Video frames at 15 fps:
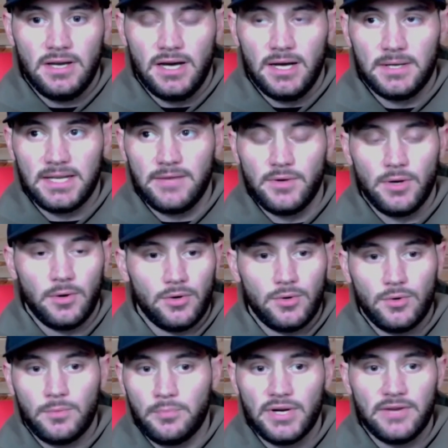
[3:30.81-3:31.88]
To give you a
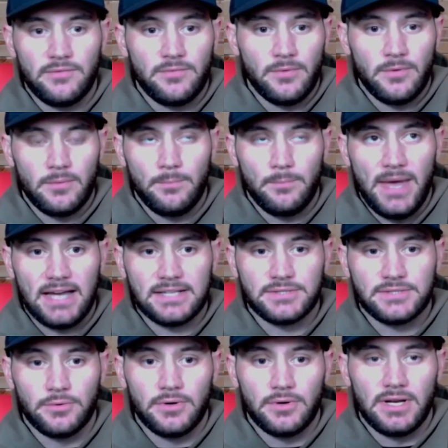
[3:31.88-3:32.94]
brief
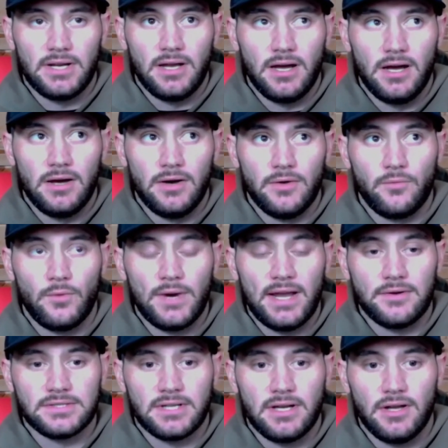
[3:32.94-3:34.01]
backstory of when
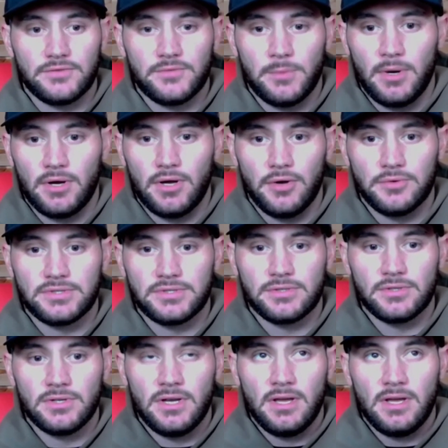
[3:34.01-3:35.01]
I was a college football coach,